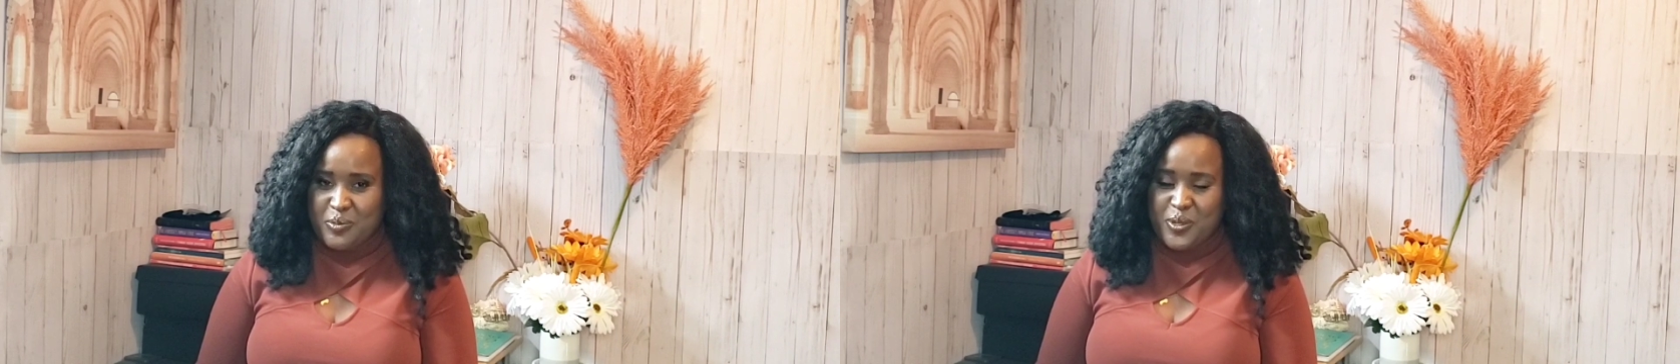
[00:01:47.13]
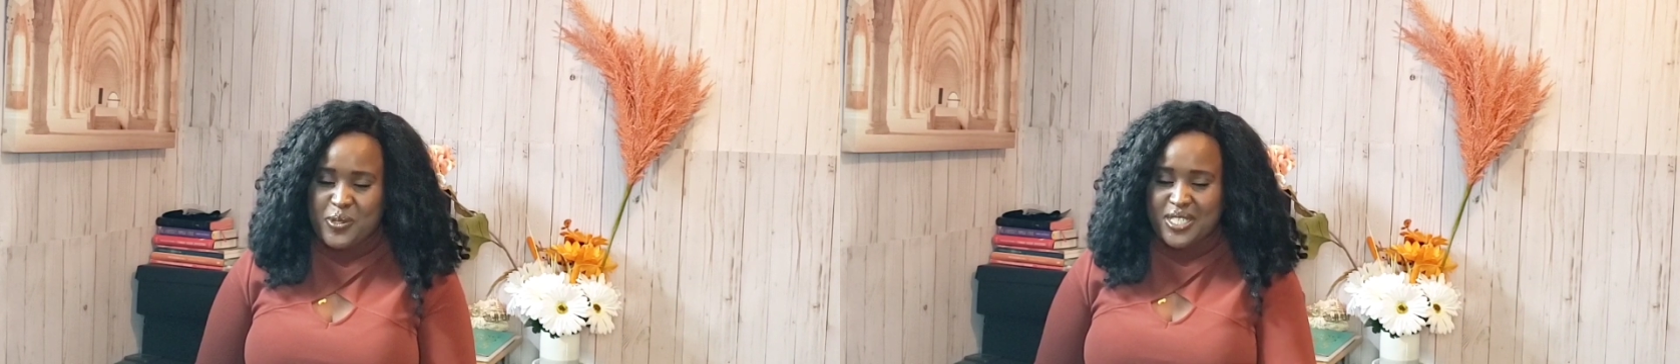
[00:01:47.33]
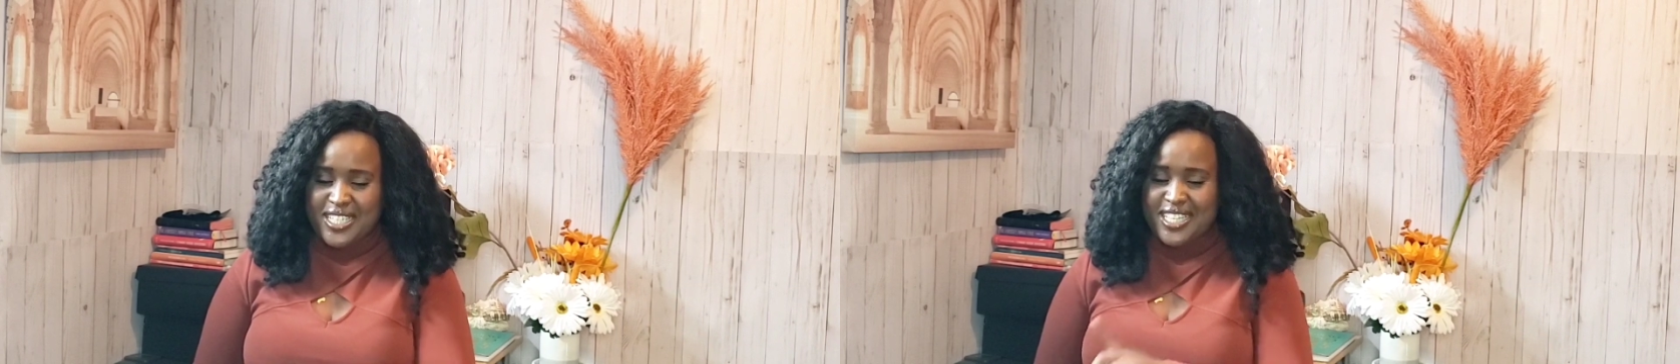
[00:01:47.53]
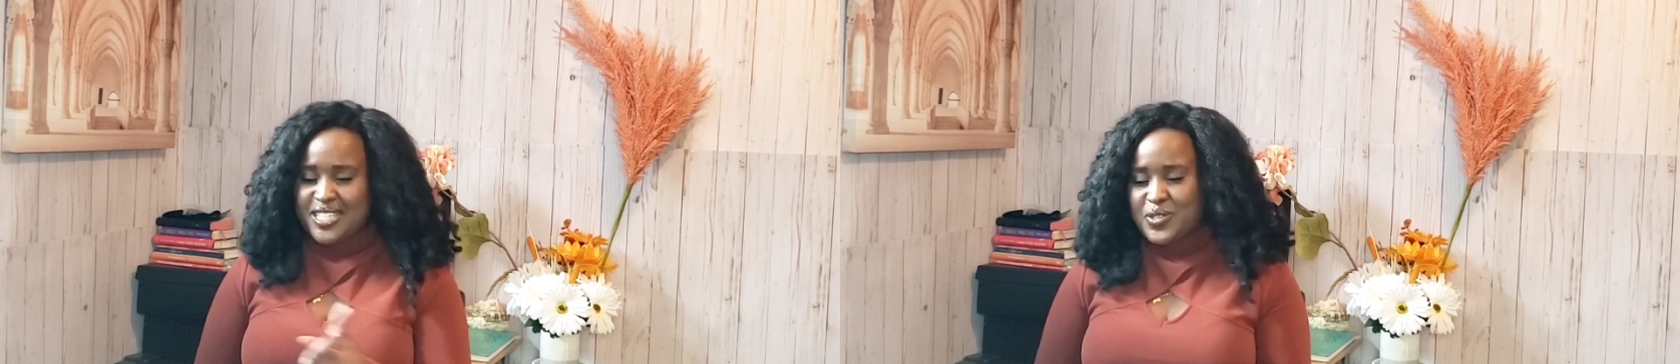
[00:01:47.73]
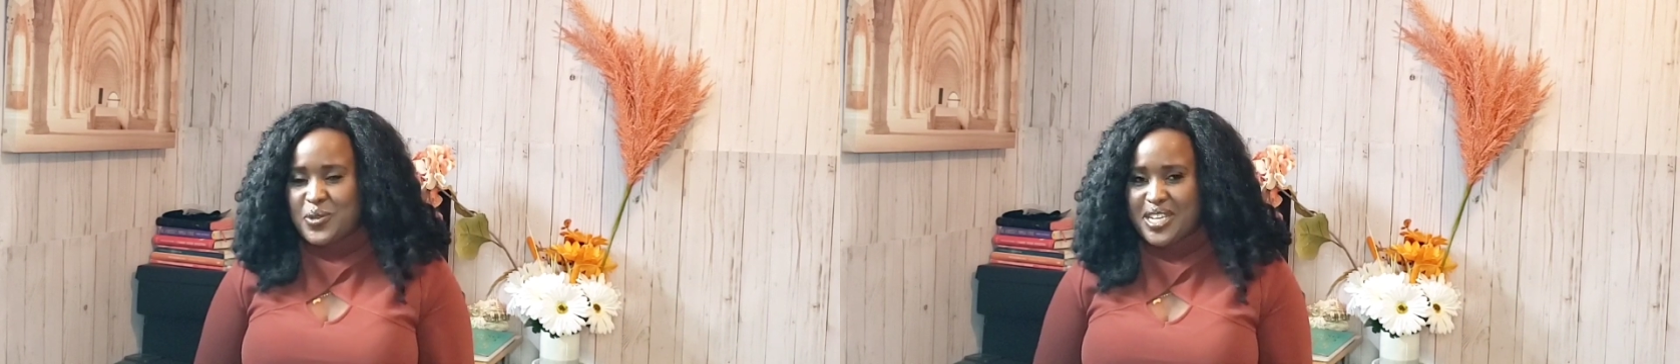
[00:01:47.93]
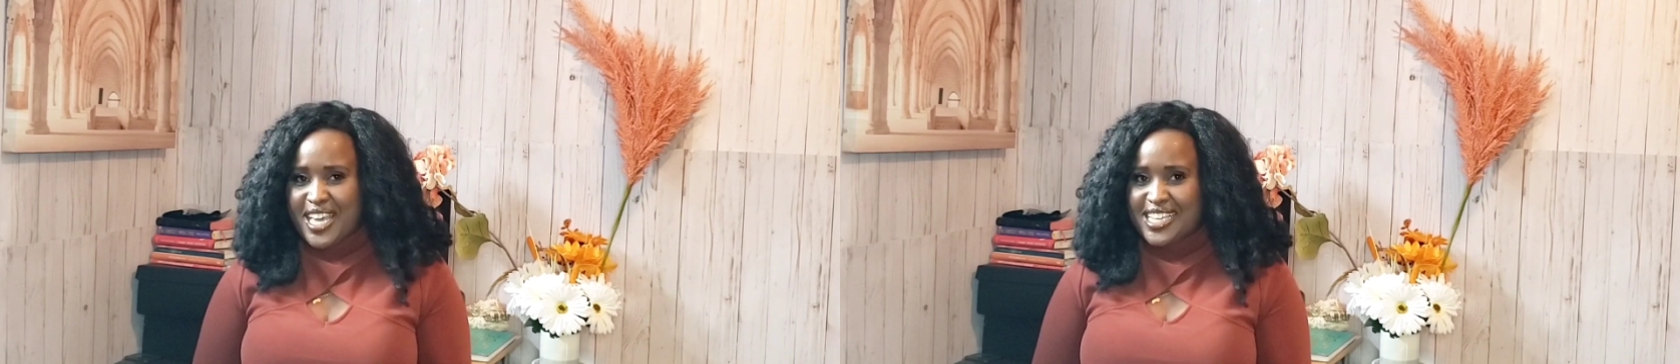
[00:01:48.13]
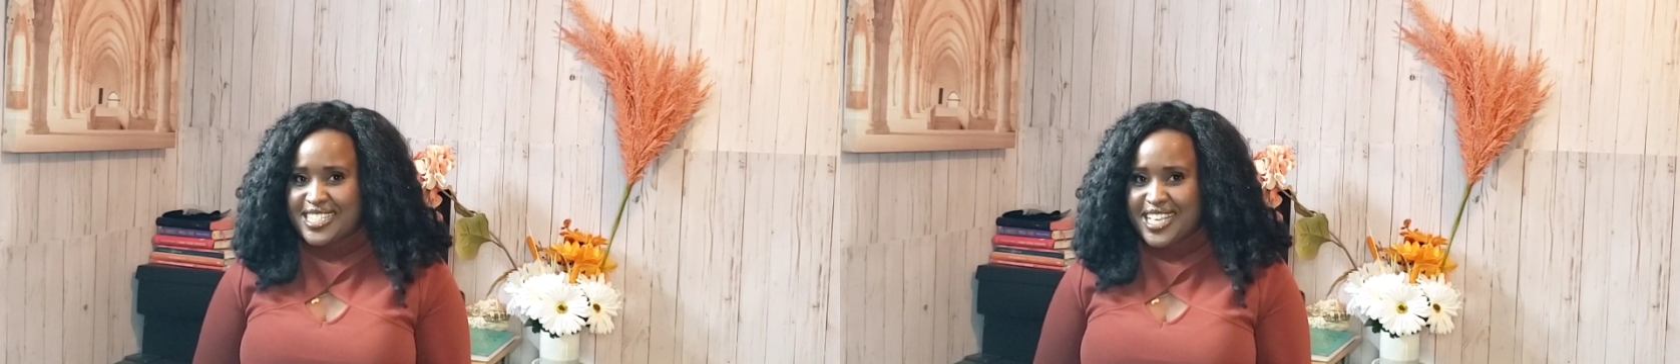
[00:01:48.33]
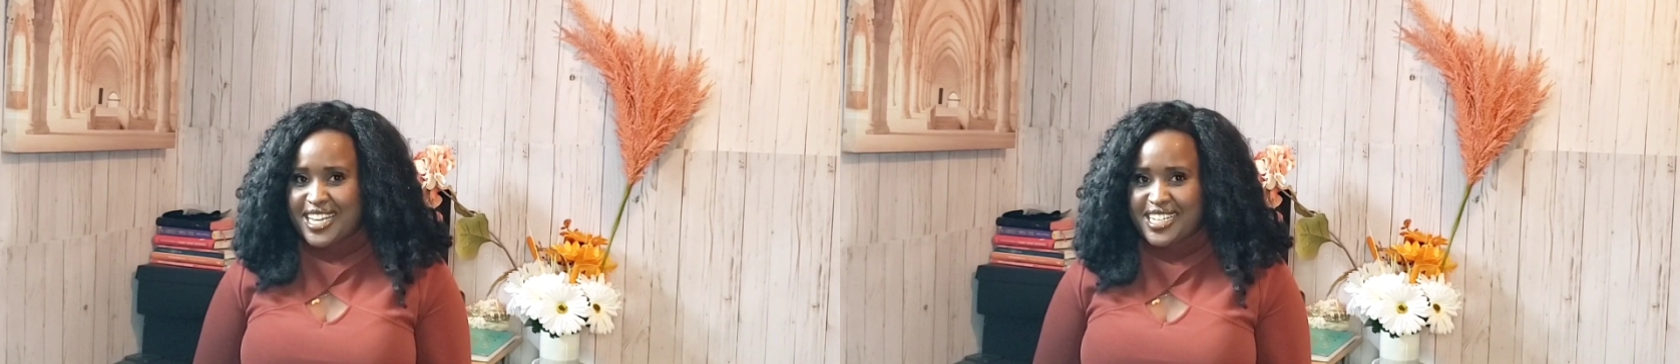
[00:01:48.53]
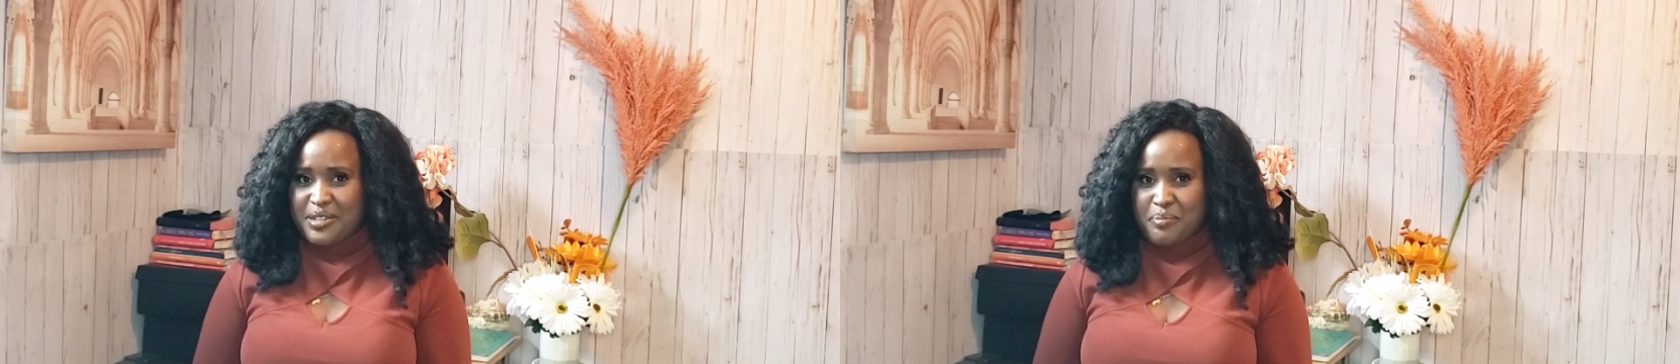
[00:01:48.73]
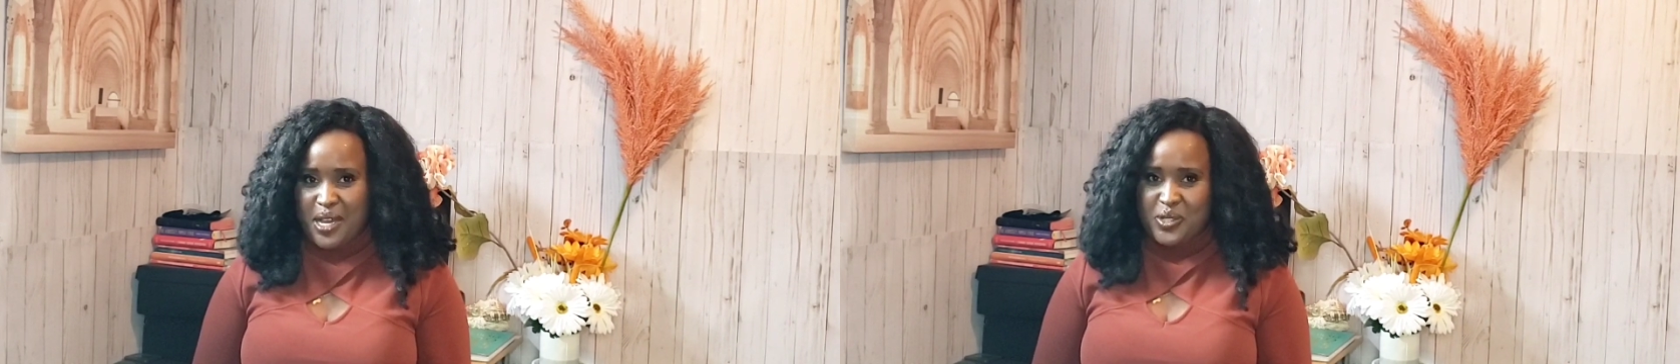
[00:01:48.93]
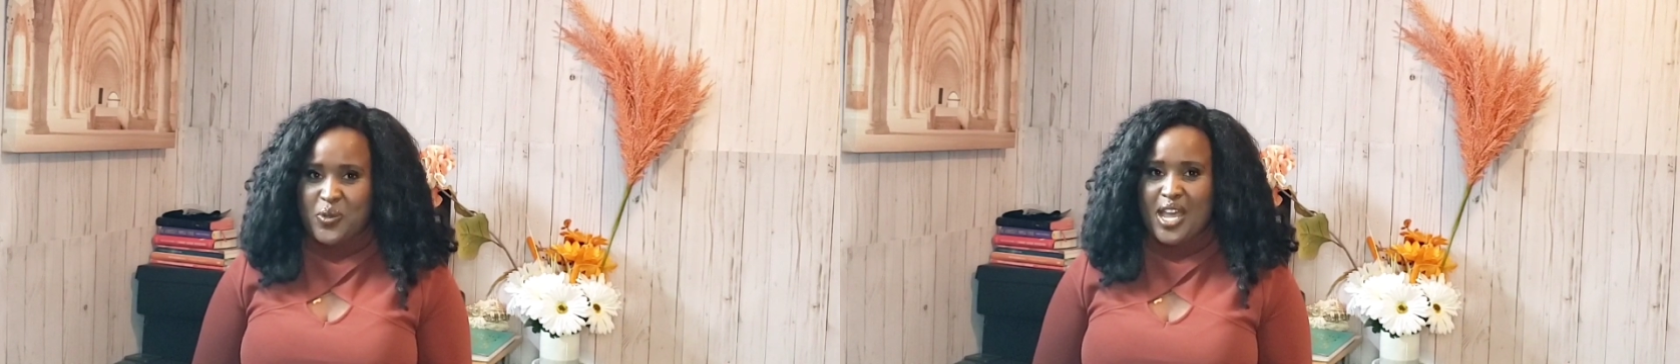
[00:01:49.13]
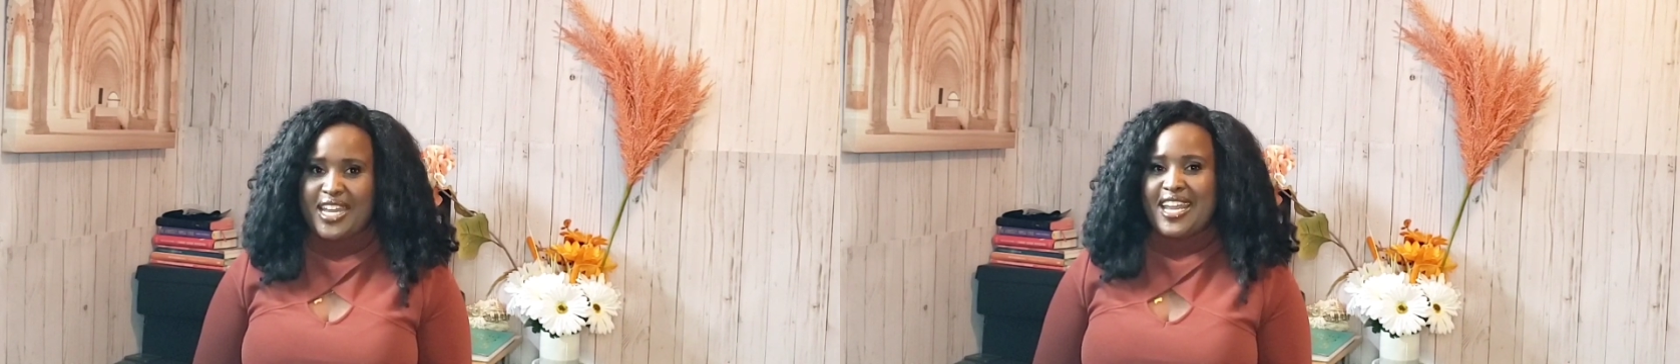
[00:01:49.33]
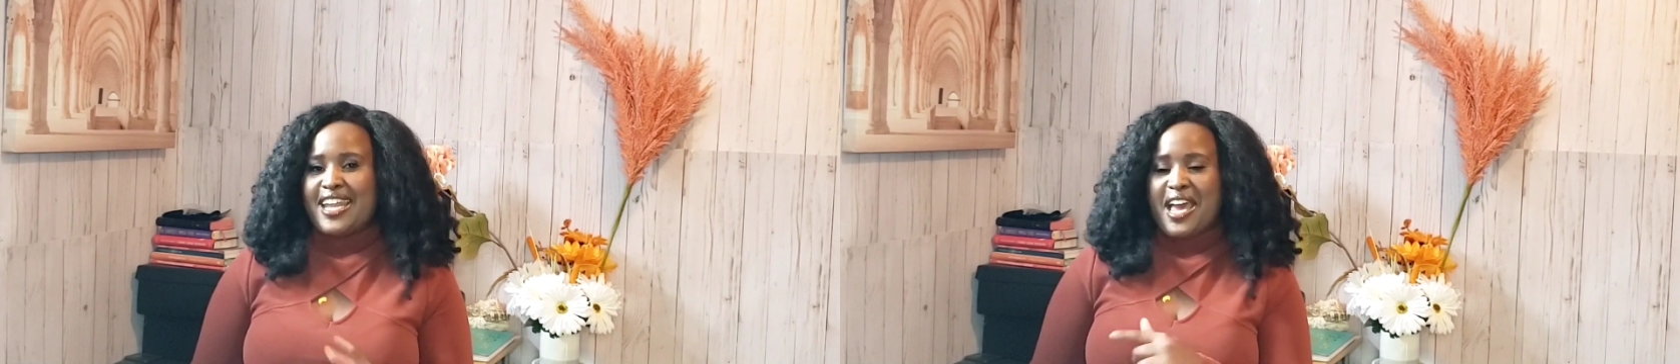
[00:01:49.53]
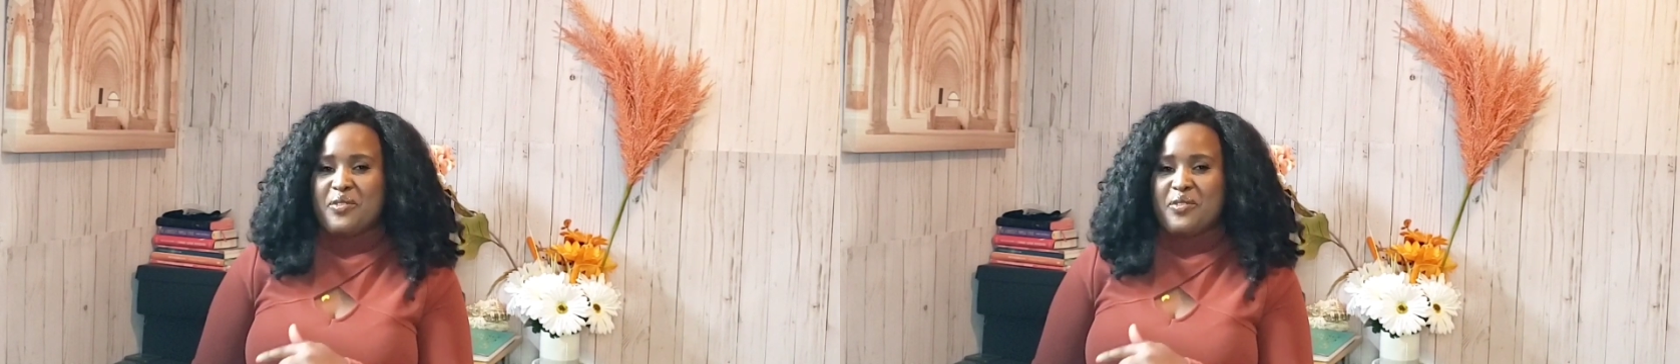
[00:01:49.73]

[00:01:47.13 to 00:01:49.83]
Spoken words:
because there's a story I started in part 1 and